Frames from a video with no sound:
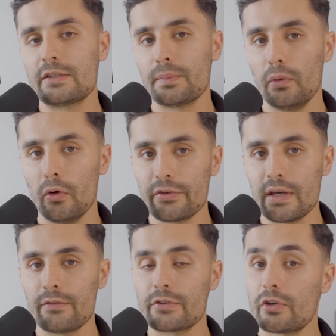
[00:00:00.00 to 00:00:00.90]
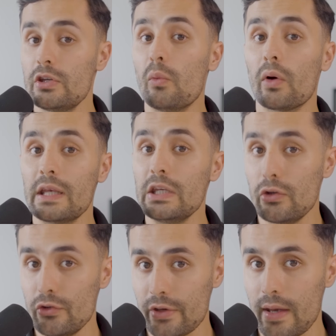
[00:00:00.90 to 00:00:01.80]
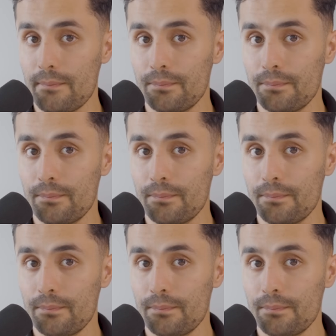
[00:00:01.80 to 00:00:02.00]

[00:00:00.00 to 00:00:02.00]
supportive, so you want to use it.